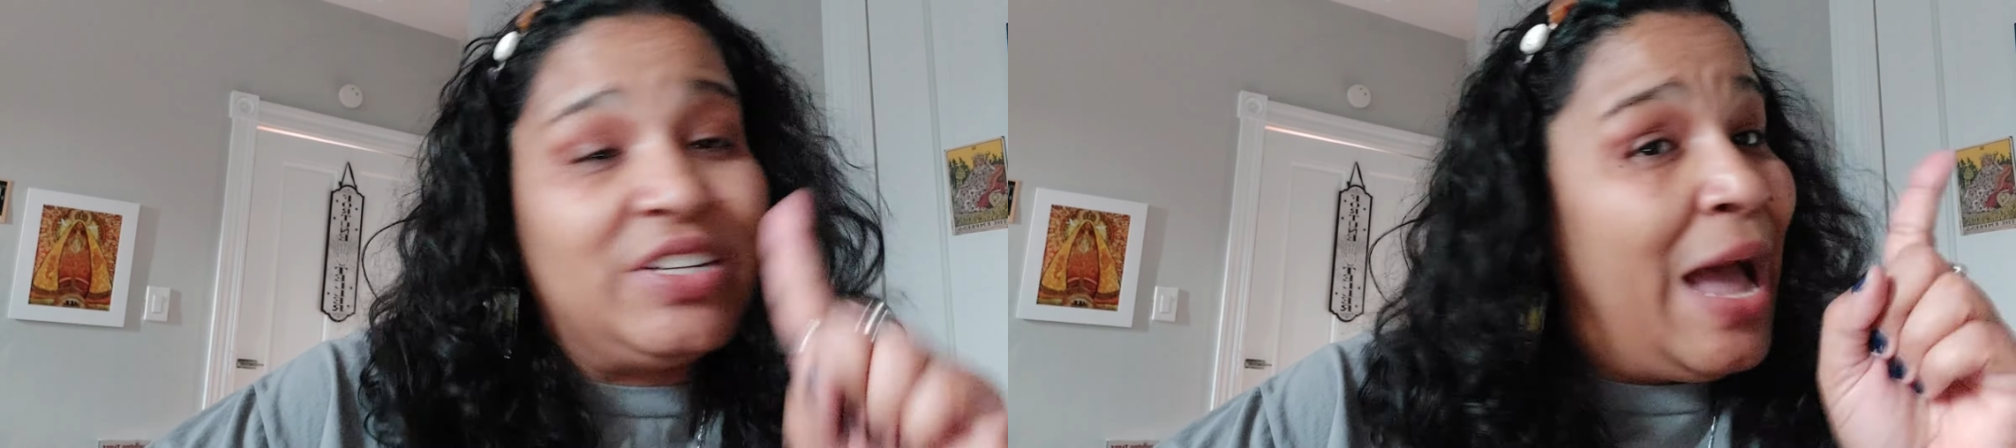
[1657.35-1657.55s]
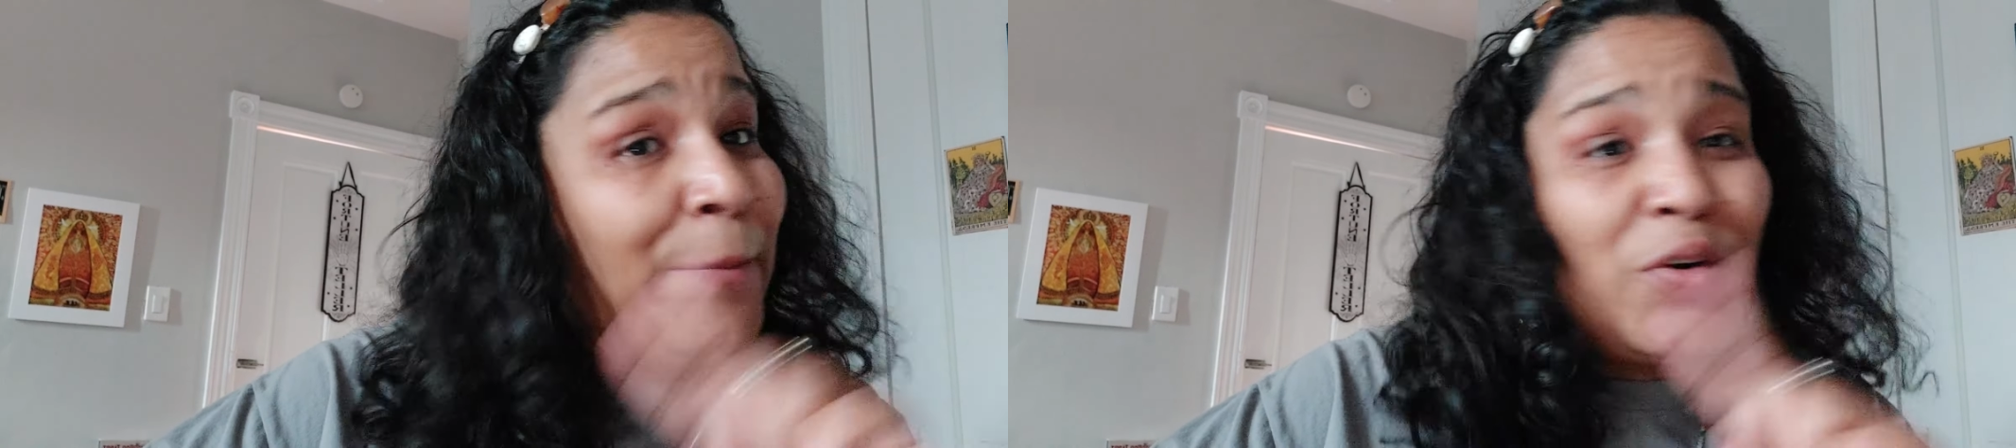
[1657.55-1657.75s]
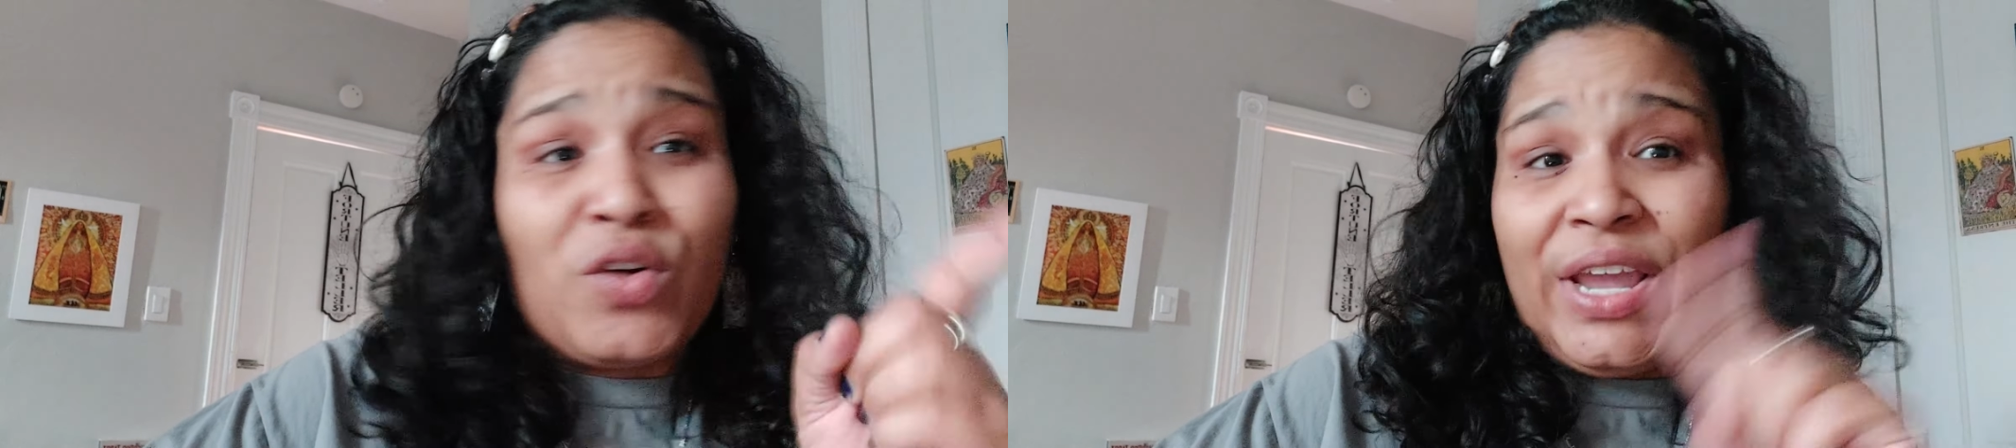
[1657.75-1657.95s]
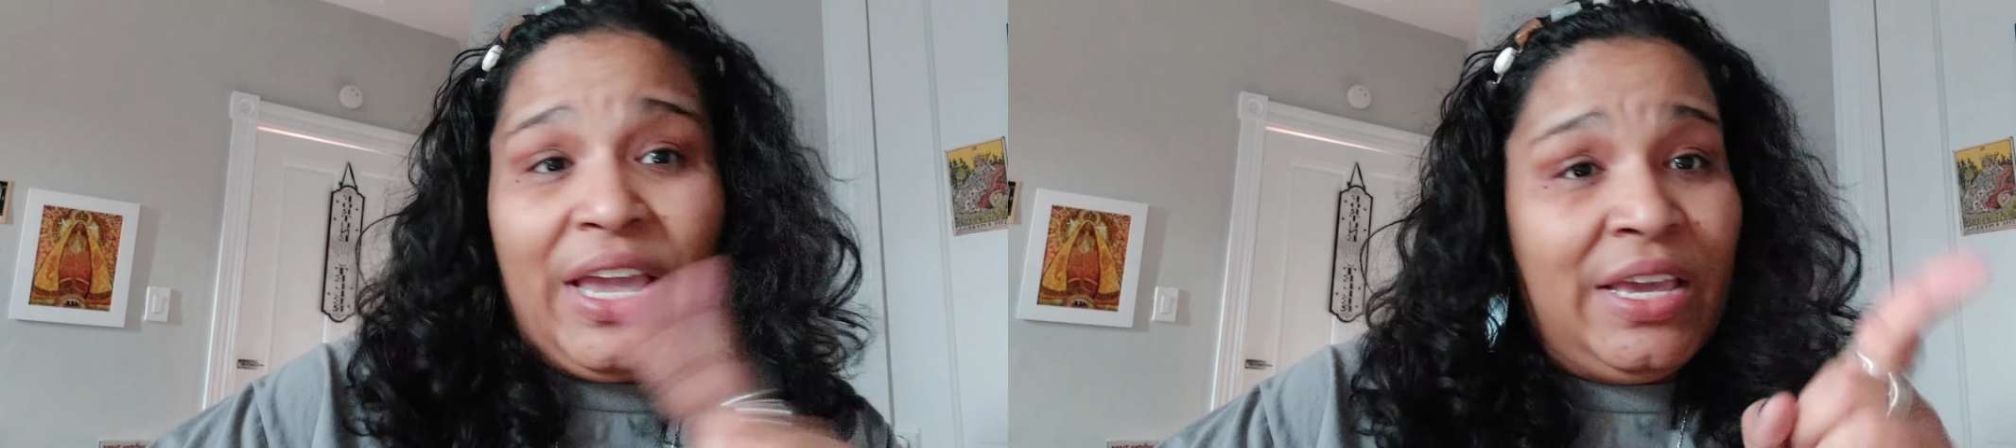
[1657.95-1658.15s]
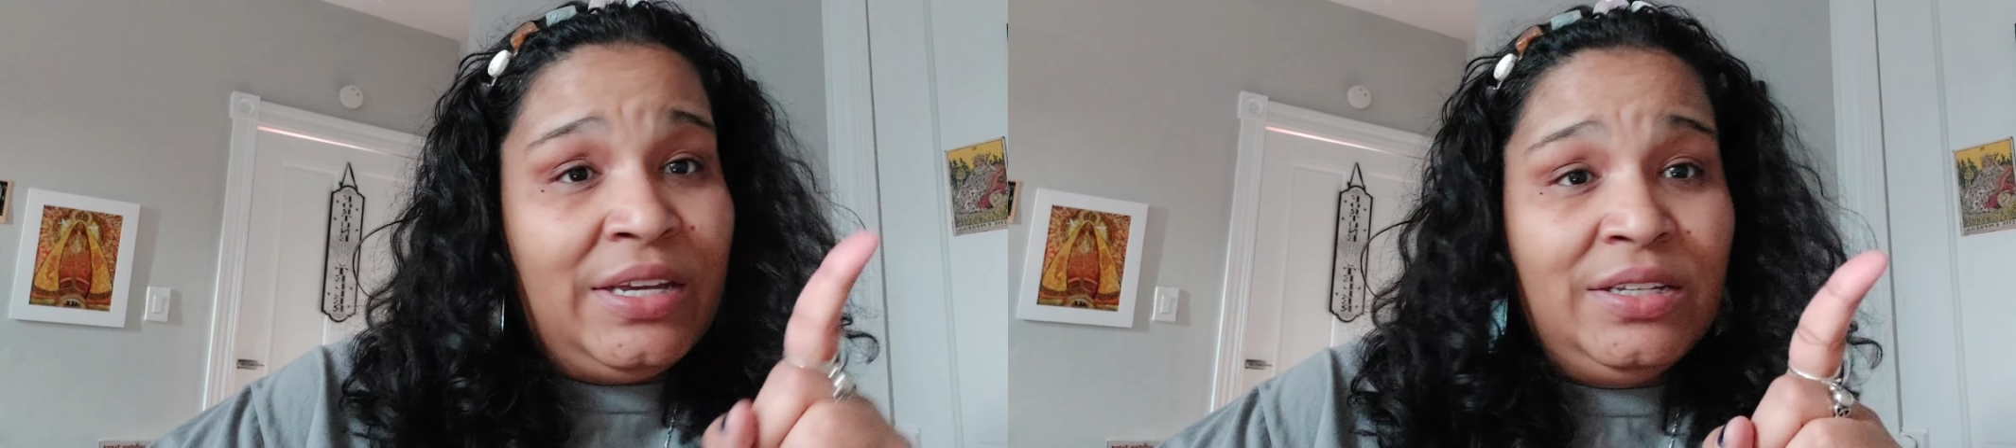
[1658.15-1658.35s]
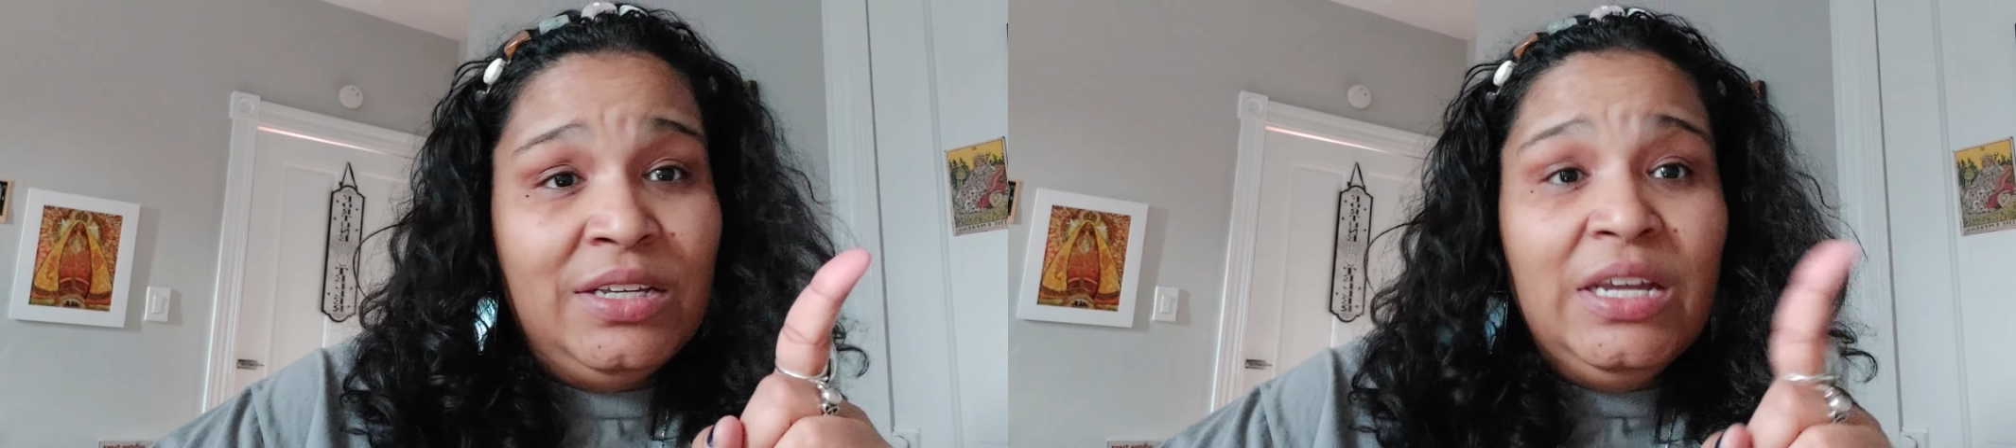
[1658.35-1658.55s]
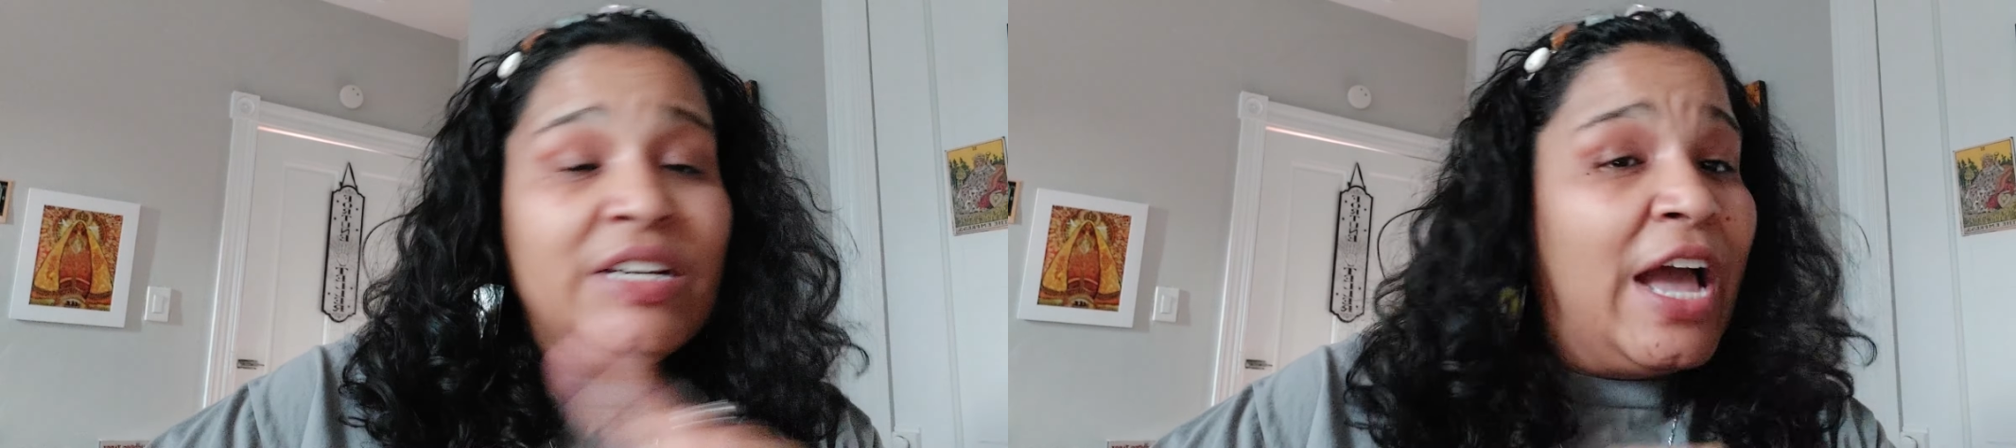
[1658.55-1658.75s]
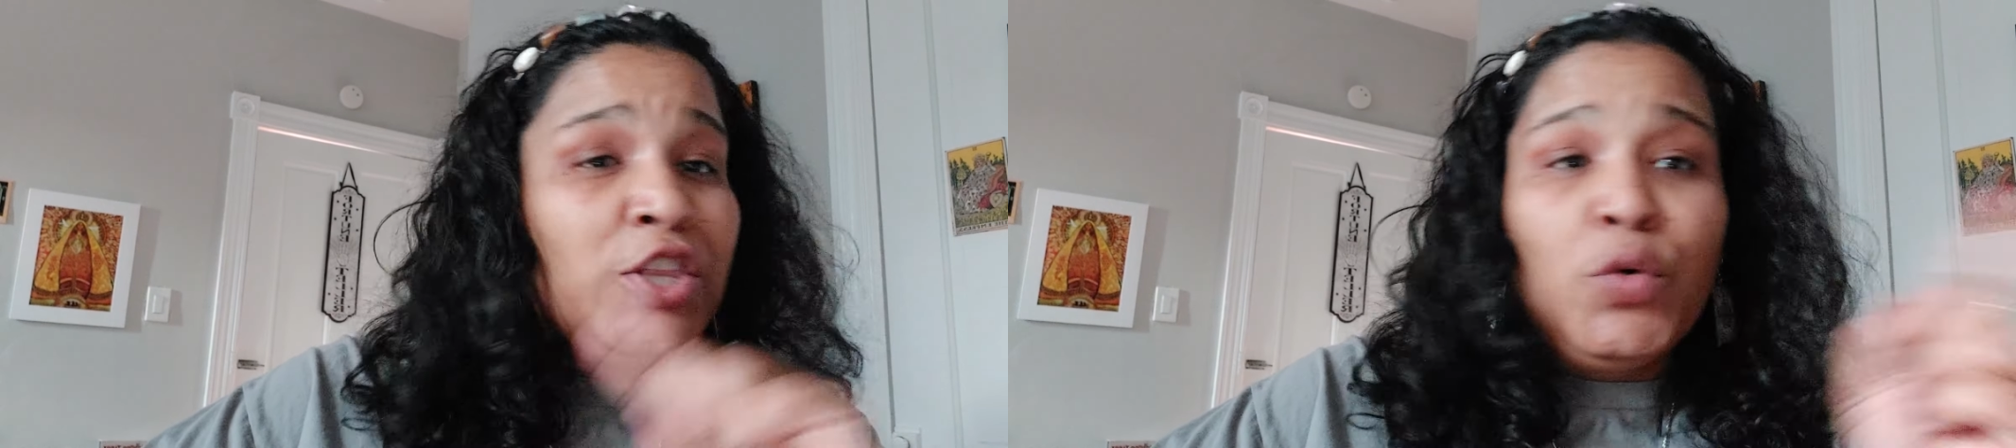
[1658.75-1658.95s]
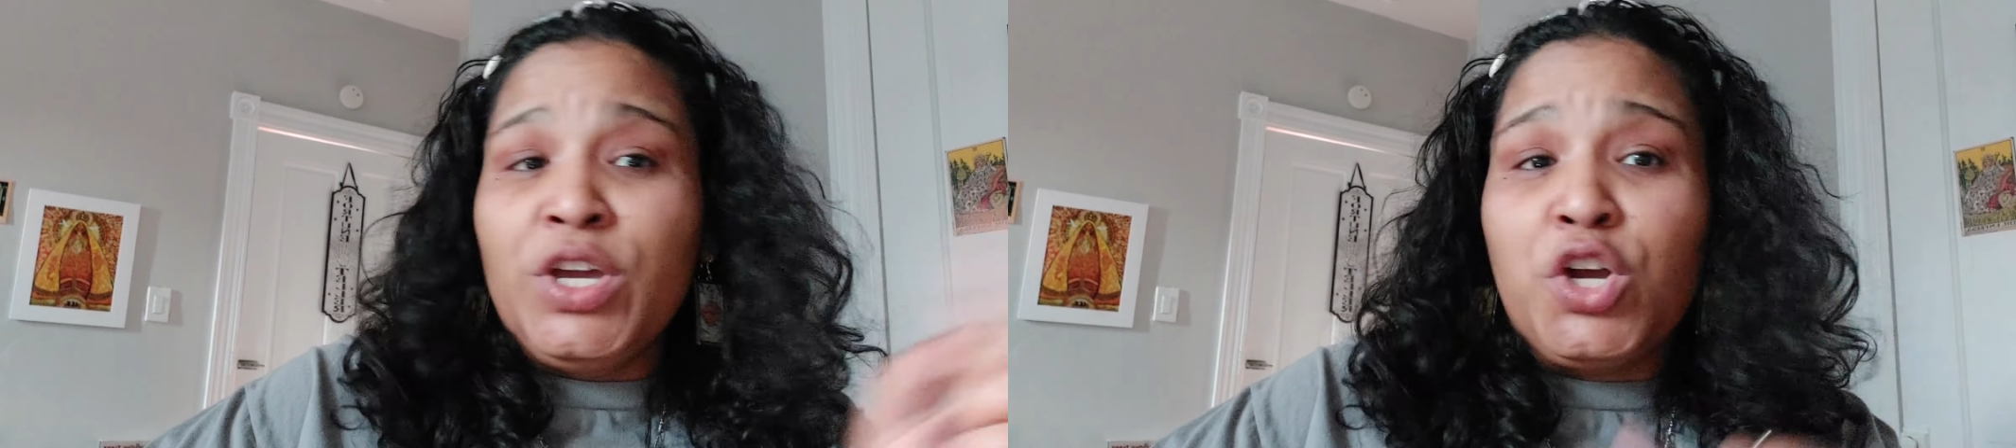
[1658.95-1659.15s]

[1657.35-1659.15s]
Not praying, not doing